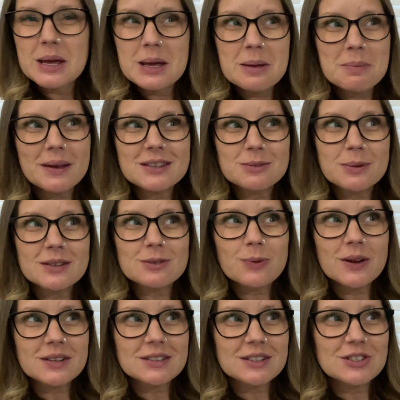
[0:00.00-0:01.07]
Pace
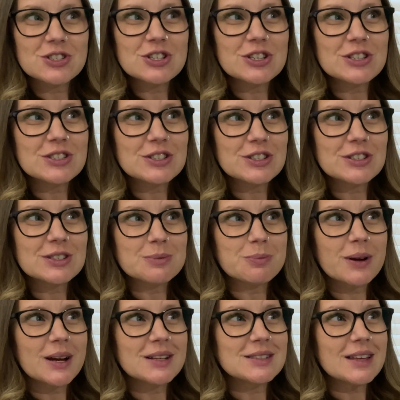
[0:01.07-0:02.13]
walked in. She just took some
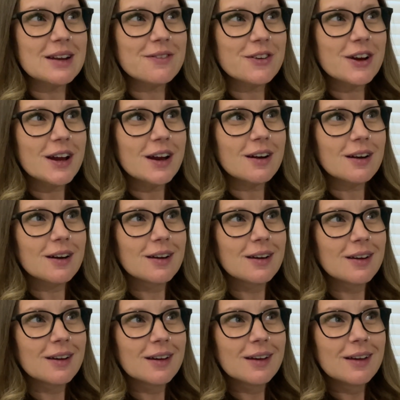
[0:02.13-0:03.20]
braids out of her hair.
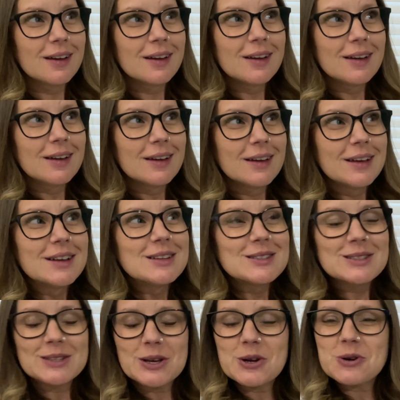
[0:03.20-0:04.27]

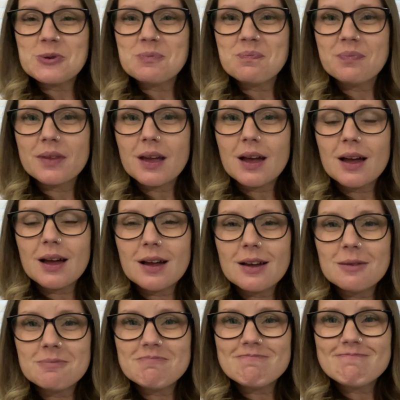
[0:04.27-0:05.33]
So
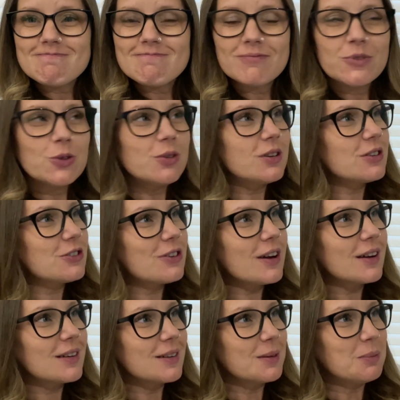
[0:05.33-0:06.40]
you
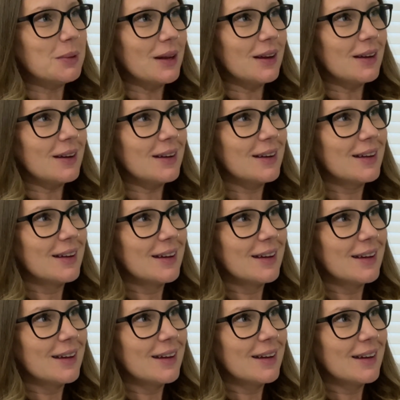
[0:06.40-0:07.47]
distracted me
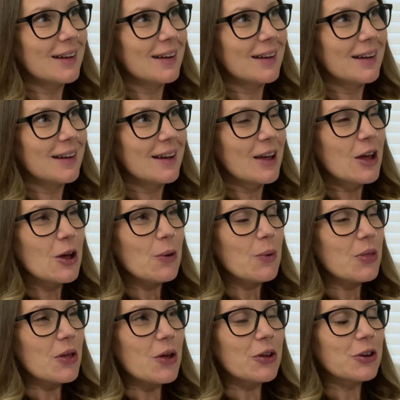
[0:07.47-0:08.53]

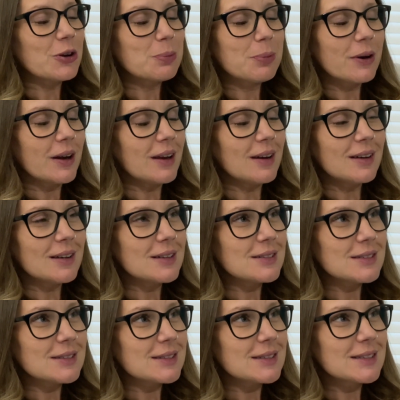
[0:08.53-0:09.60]
with all your prettiness.